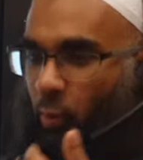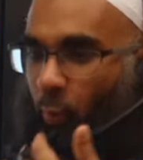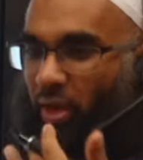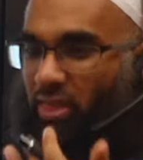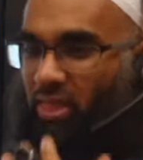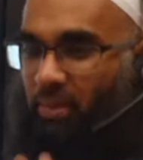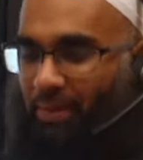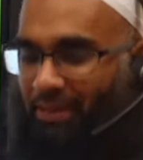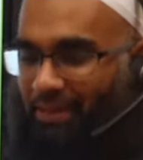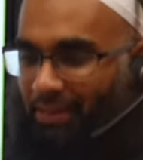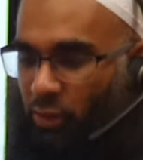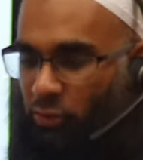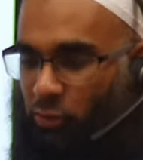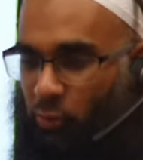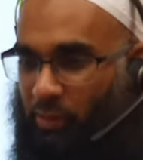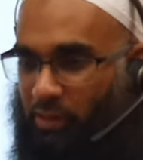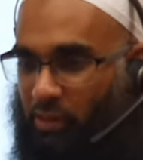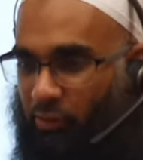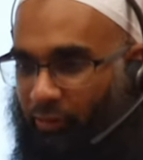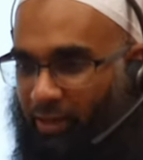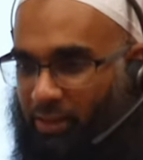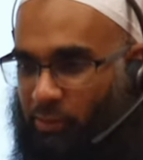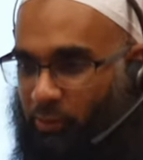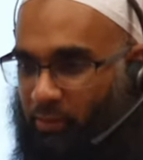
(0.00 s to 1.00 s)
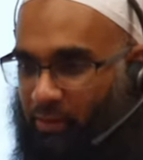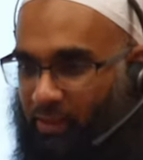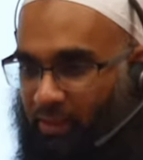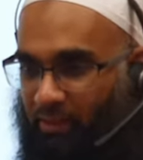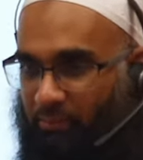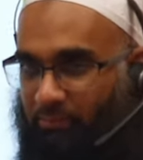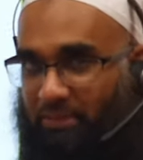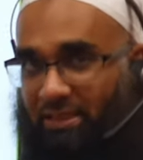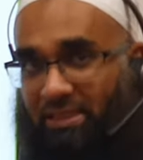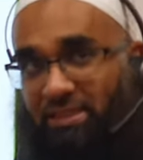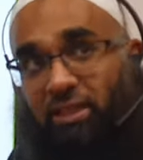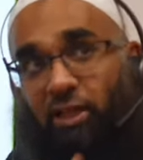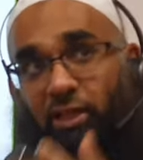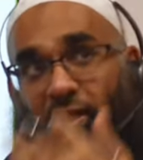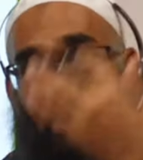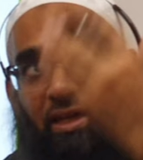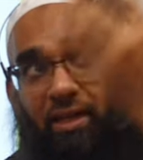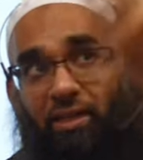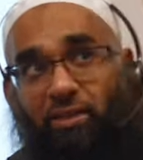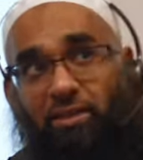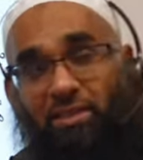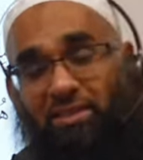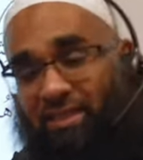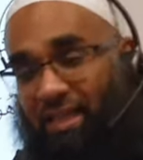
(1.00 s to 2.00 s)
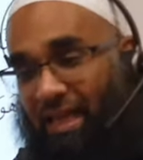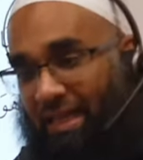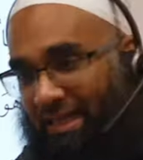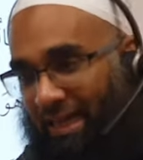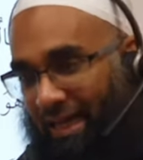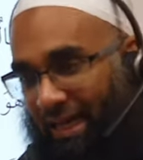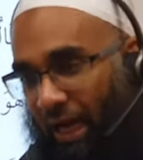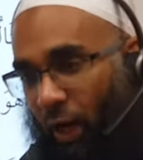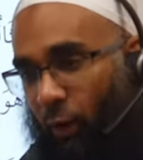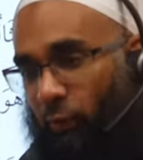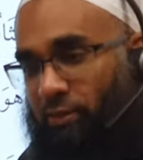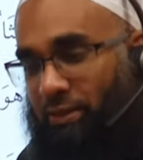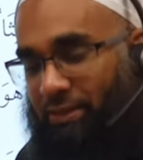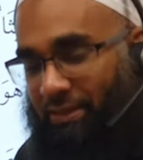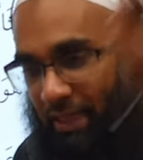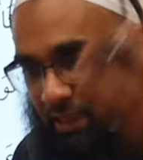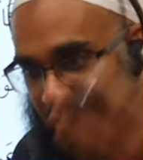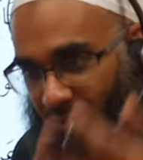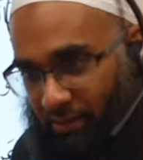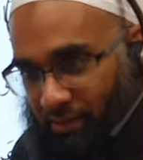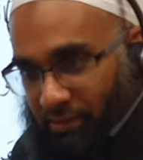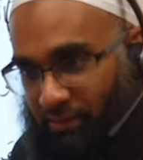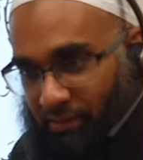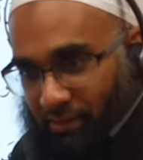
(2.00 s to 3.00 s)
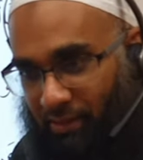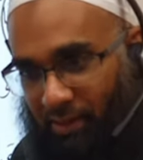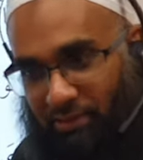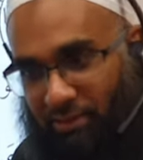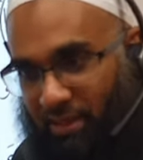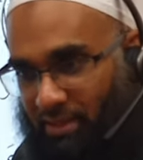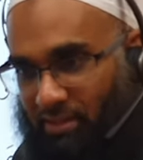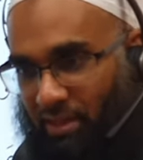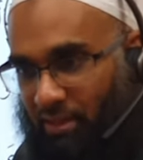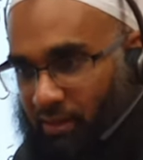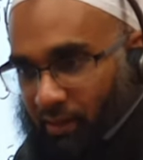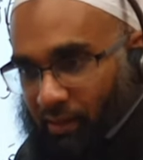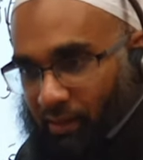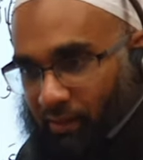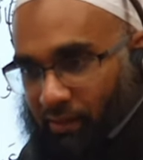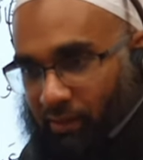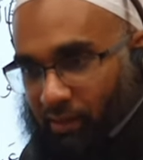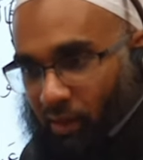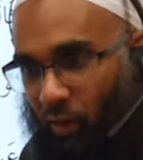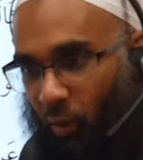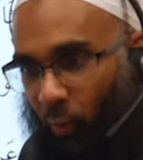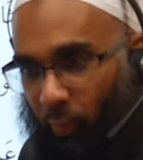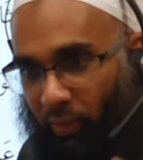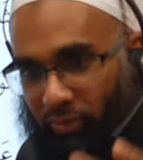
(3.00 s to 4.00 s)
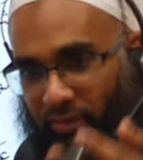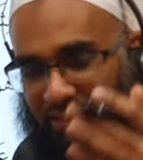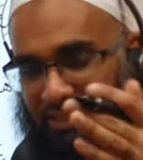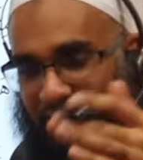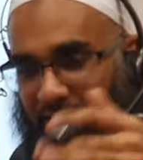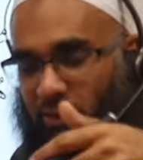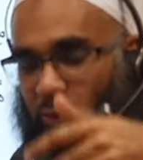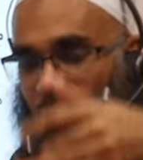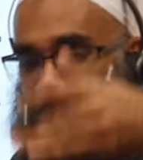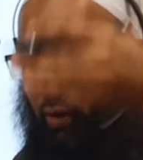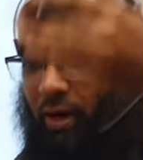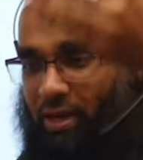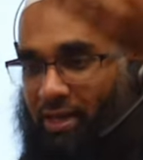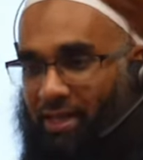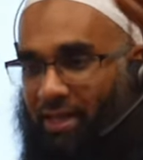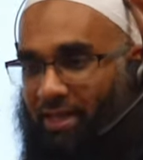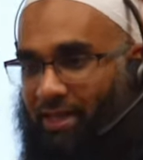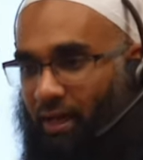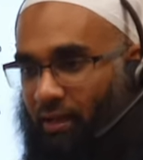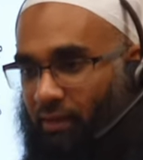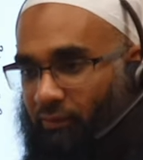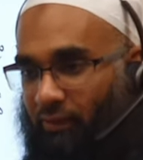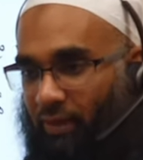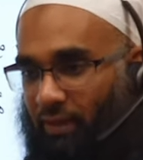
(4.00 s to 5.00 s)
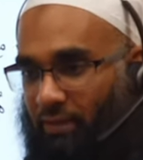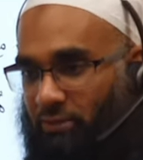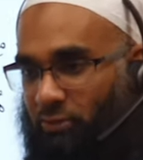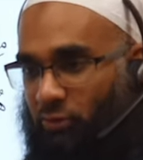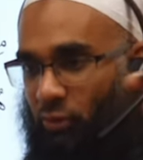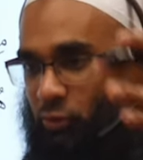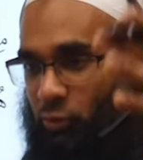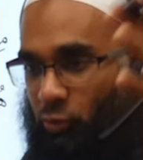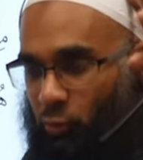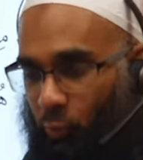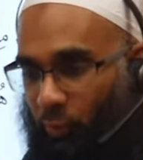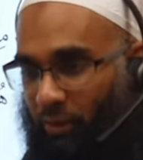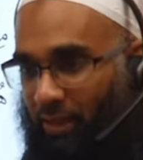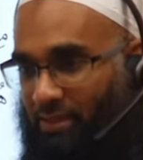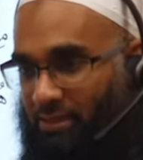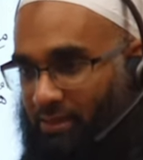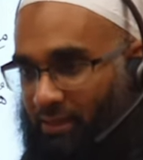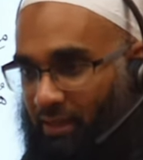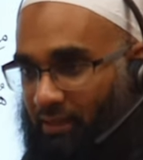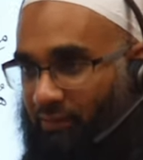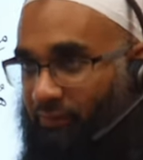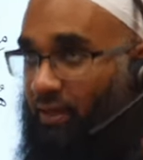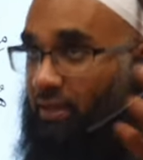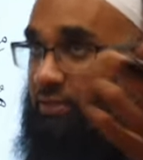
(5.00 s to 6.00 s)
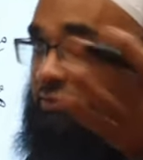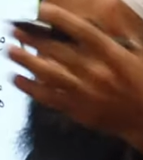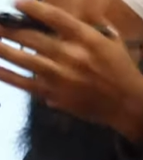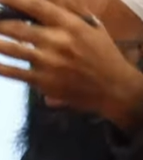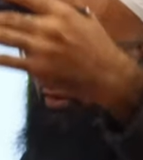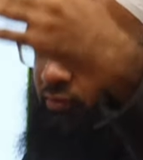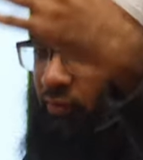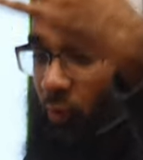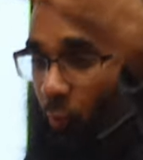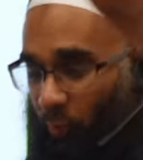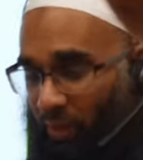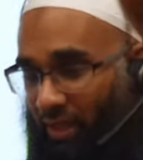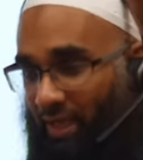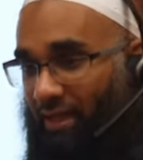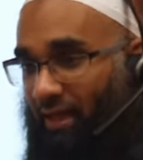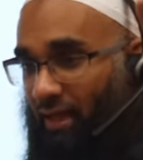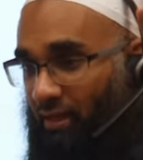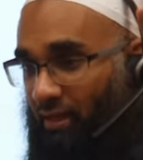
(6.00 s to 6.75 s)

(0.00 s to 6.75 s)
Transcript: the weatherman tells you when the rain is going to come, he's looking at the, he's at the clouds and tells us that's, nothing. Whether he tells us one day in advance or two days in advance or even a week in